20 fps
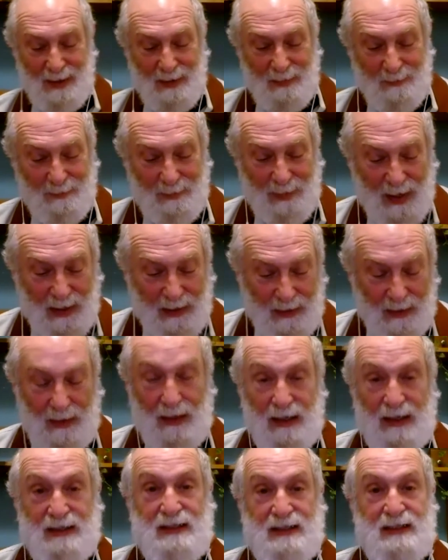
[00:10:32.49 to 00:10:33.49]
But
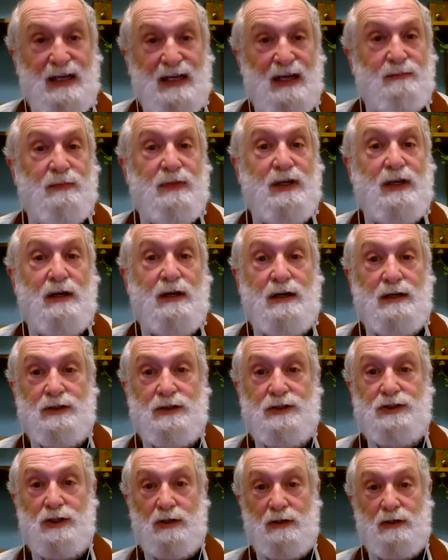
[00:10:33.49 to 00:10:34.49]
it sent me on a
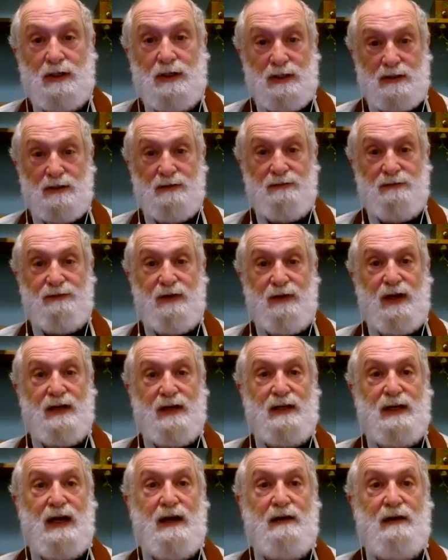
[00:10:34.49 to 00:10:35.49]
journey to find
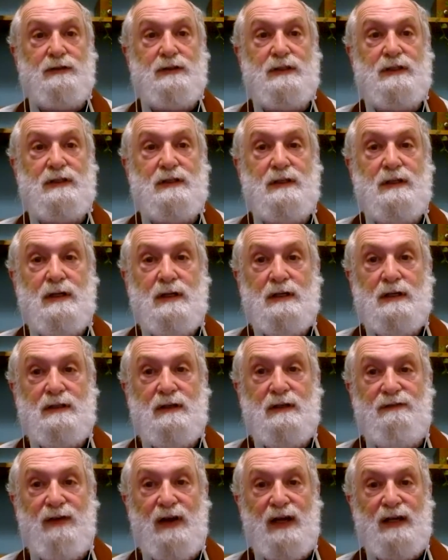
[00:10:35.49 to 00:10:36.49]
out, to
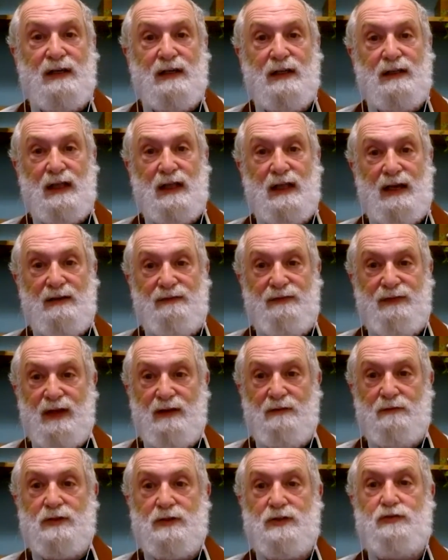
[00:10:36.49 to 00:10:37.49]
find a life
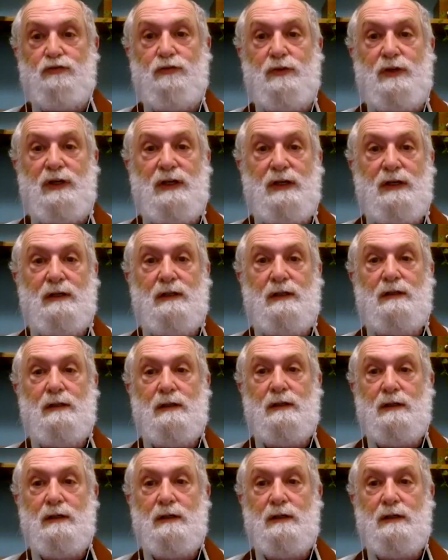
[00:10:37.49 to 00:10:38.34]
that was real,